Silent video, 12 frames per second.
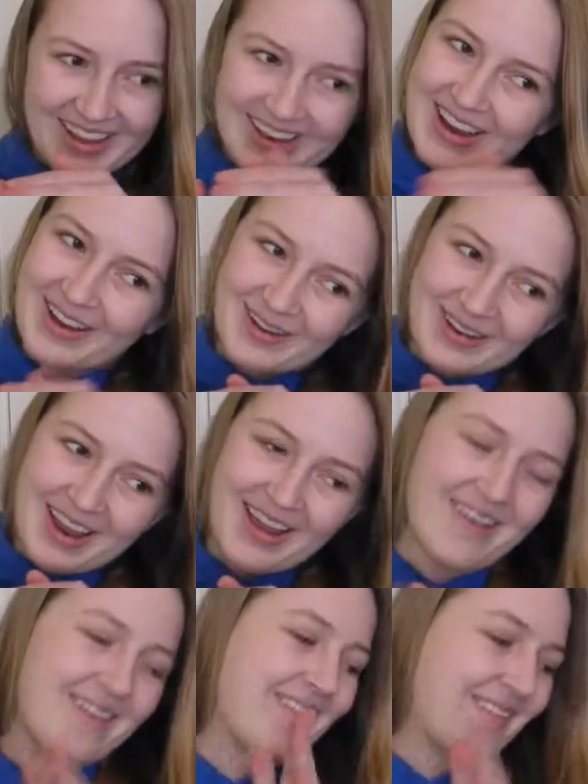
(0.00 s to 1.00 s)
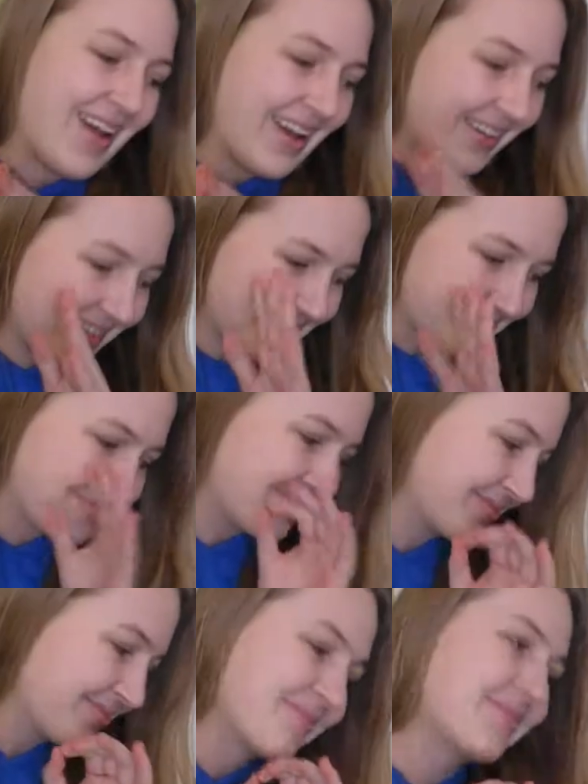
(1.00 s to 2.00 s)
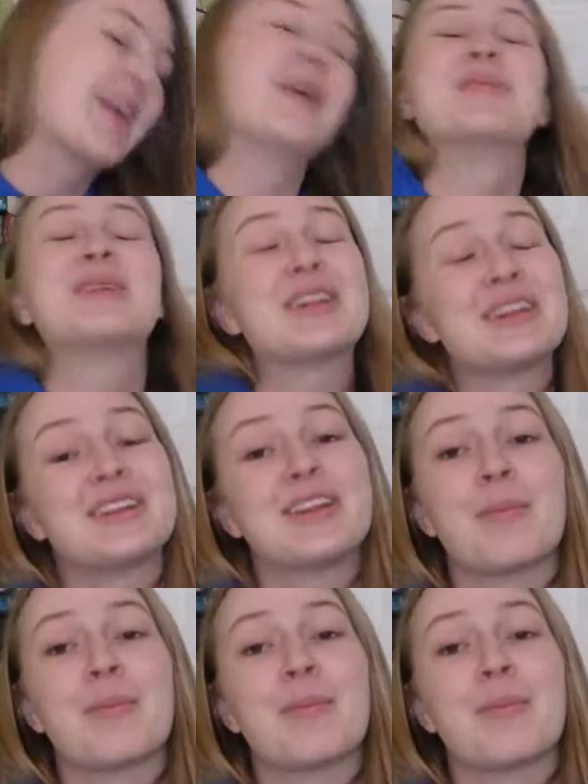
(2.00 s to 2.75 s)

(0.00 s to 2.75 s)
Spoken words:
narrowed down. I'm gonna